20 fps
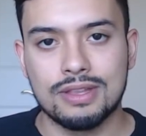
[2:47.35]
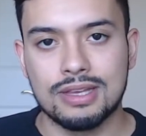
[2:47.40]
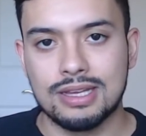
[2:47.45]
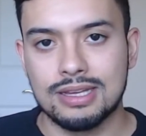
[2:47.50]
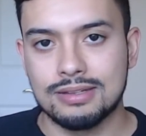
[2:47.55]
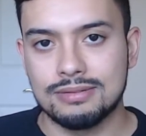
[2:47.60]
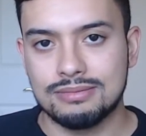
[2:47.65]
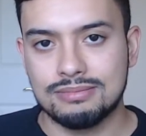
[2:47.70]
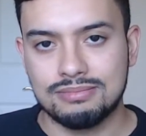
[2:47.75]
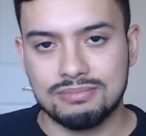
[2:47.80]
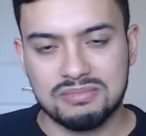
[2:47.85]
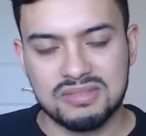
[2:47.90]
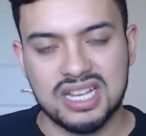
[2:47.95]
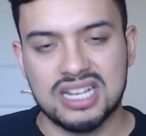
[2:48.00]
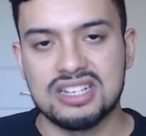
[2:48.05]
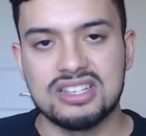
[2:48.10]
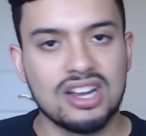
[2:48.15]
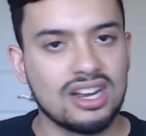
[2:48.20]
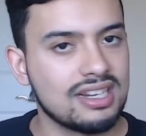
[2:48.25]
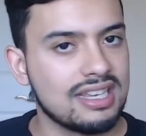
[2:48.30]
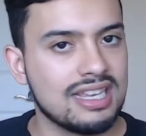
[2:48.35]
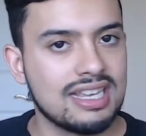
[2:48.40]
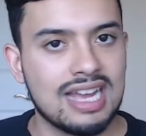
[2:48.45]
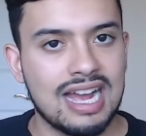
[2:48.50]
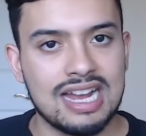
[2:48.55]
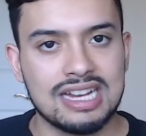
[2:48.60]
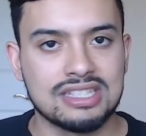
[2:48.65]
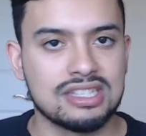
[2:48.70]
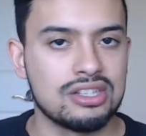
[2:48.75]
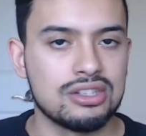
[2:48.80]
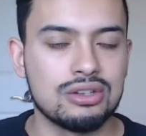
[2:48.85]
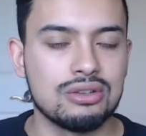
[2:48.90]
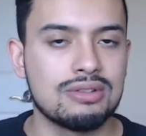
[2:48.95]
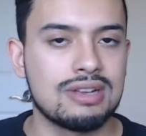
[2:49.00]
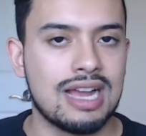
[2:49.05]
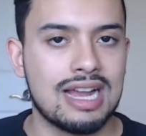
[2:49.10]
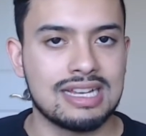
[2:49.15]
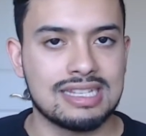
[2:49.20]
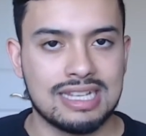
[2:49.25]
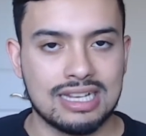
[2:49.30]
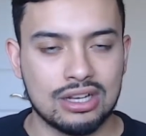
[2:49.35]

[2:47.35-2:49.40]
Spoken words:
the Kentucky guys, the Duke guys